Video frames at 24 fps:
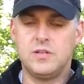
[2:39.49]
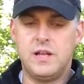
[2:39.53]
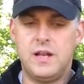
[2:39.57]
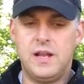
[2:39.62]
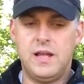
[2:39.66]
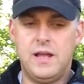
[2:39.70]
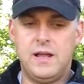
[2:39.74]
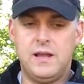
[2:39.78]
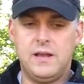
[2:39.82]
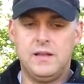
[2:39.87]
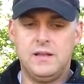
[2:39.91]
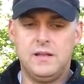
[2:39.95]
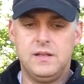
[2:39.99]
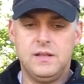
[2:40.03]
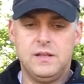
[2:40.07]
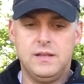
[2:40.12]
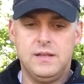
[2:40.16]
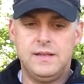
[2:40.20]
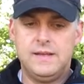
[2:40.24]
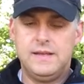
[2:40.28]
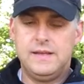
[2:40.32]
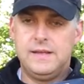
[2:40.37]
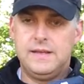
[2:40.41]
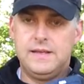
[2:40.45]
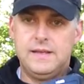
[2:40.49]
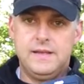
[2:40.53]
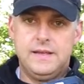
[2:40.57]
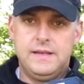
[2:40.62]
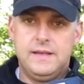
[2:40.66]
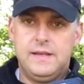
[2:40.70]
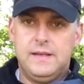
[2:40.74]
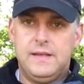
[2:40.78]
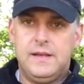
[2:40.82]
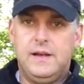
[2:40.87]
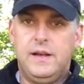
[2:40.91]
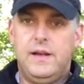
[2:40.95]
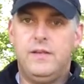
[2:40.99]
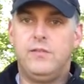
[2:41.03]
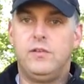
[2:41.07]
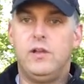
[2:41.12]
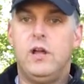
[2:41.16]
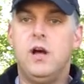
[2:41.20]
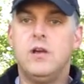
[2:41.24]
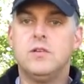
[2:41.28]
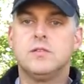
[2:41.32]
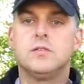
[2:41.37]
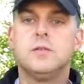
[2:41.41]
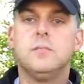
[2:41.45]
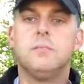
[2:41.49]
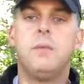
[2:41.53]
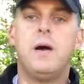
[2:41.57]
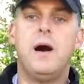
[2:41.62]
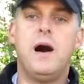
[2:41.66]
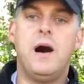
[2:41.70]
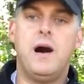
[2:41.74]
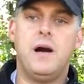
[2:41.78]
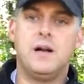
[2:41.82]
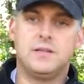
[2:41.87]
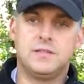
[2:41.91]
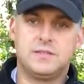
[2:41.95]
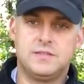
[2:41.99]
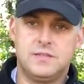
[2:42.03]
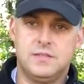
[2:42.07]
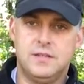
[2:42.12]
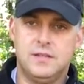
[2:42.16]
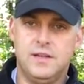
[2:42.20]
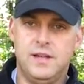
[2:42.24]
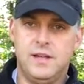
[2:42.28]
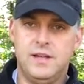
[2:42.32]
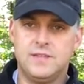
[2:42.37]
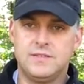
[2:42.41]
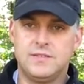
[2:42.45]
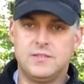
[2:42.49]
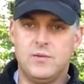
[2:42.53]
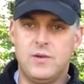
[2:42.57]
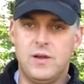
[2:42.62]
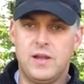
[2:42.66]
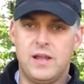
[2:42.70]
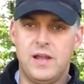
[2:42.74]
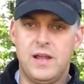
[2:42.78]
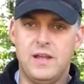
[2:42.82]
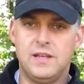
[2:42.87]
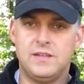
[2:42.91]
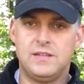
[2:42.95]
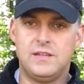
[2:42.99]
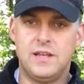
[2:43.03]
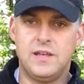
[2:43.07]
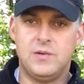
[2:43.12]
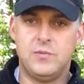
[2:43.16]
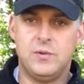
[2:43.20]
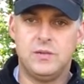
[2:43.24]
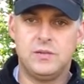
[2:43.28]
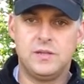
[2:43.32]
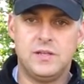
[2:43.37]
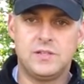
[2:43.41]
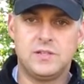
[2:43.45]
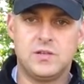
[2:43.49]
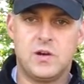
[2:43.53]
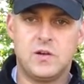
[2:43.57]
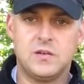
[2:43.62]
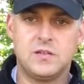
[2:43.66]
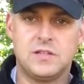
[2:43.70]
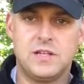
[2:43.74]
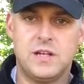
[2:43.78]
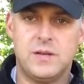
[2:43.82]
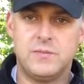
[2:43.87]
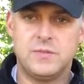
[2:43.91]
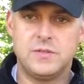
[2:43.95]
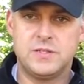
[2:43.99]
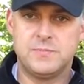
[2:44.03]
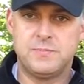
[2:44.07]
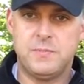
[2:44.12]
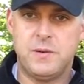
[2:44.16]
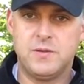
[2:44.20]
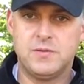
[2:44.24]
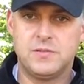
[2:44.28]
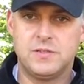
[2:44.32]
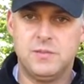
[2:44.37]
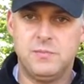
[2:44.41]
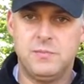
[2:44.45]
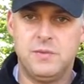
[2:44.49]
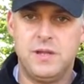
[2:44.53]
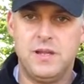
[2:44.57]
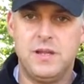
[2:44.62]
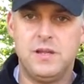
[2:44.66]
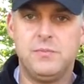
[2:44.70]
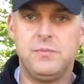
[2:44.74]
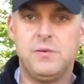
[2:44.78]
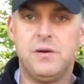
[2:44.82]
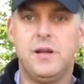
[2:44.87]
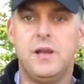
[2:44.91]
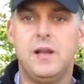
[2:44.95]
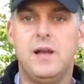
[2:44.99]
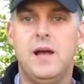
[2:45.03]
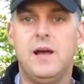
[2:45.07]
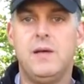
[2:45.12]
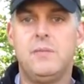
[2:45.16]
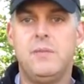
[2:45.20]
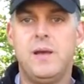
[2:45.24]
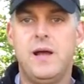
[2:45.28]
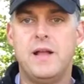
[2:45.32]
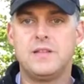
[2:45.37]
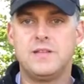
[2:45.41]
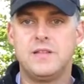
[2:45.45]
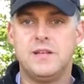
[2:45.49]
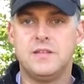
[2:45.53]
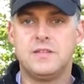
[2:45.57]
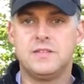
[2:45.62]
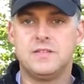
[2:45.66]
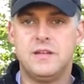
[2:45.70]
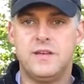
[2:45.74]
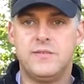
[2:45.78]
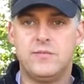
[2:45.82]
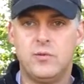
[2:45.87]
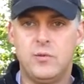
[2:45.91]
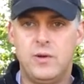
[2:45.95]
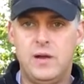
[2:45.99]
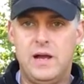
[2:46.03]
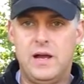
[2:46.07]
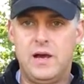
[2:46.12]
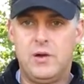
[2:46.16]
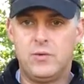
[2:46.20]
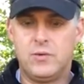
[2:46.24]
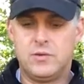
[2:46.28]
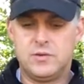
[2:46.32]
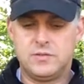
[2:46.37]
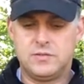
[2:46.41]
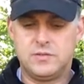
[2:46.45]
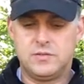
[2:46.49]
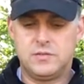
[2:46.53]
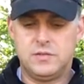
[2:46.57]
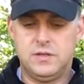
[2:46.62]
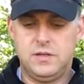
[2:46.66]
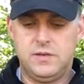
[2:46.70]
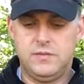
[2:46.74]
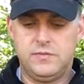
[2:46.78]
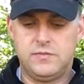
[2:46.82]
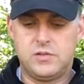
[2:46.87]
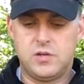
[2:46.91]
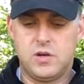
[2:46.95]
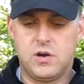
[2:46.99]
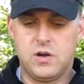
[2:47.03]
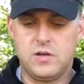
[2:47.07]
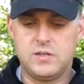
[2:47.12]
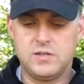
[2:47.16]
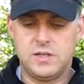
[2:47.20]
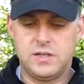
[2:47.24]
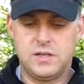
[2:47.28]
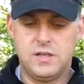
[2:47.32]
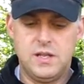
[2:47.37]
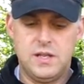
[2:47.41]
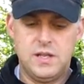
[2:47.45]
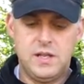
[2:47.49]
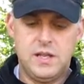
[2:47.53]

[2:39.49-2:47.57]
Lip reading: And I've lost a box, and so I can't tell you what that charge time is supposed to be, but I imagine it's several hours of charging.